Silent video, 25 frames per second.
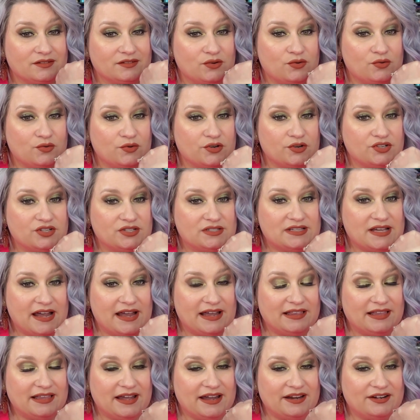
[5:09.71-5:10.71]
Gorgeous
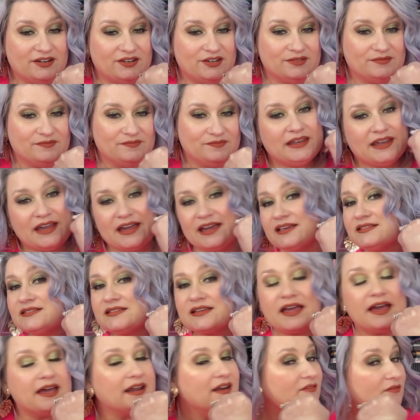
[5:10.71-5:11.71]
highlighter. Yes,
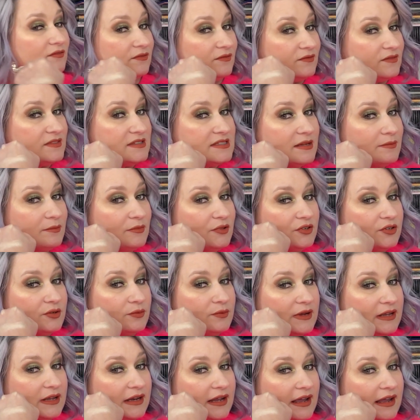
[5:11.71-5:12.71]
kind of similar to
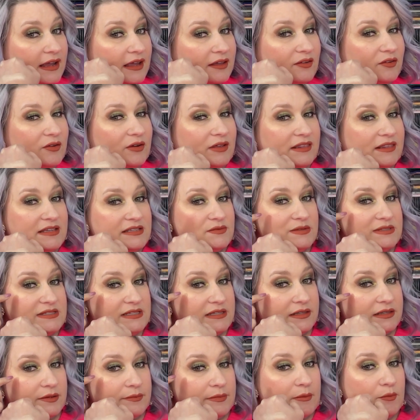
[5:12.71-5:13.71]
what I know. Well, this one's a
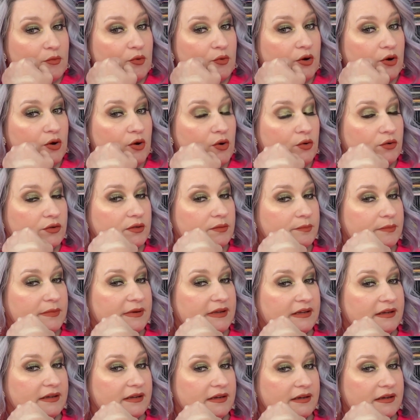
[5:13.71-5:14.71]
little bit more gold,
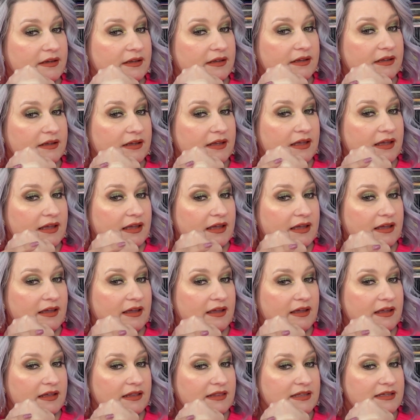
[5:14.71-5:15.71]
but
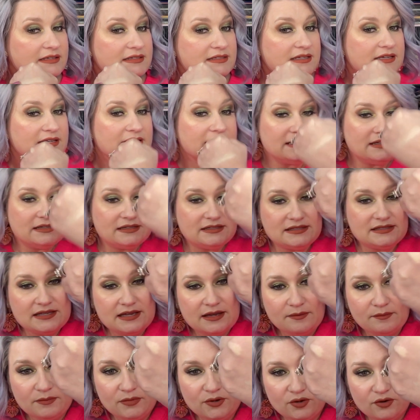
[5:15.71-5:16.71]
this is
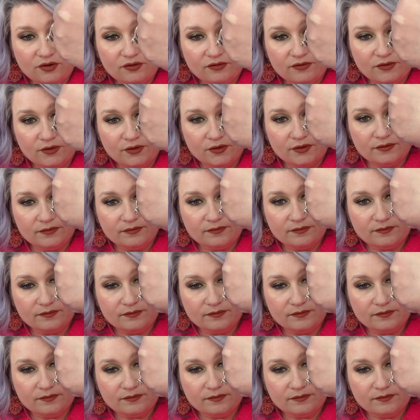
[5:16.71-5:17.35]
beautiful.